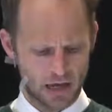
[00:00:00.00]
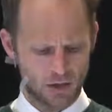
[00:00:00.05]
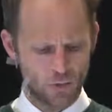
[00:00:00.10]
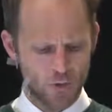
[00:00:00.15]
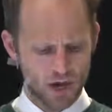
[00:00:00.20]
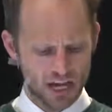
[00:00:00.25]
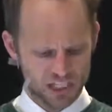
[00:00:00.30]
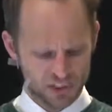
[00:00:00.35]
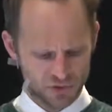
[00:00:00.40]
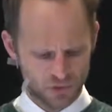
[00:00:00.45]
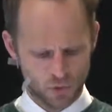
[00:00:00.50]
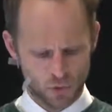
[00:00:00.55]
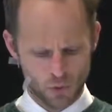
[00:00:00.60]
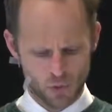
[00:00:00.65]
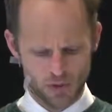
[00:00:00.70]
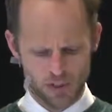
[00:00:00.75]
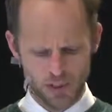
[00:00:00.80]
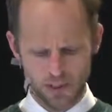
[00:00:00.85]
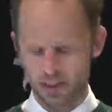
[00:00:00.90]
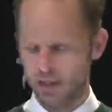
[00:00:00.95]
ways
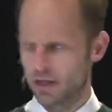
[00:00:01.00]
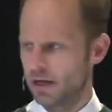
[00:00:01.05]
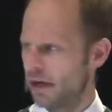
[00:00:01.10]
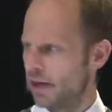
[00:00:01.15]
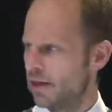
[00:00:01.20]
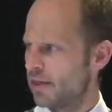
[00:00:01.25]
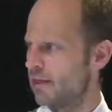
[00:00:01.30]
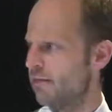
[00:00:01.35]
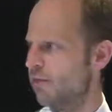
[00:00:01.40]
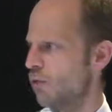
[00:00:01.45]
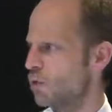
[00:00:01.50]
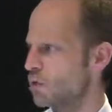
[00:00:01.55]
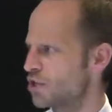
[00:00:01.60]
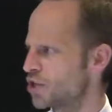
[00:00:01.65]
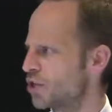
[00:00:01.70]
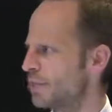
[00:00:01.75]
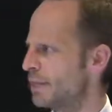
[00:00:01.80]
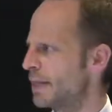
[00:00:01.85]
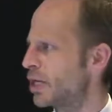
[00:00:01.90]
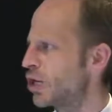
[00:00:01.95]
forward. There have
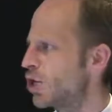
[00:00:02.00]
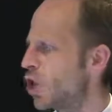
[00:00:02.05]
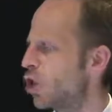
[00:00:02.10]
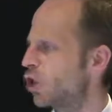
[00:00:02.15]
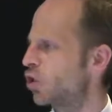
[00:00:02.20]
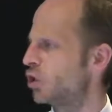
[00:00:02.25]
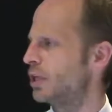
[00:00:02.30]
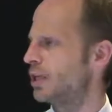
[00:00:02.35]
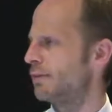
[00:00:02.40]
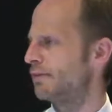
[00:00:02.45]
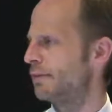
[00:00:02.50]
also been local level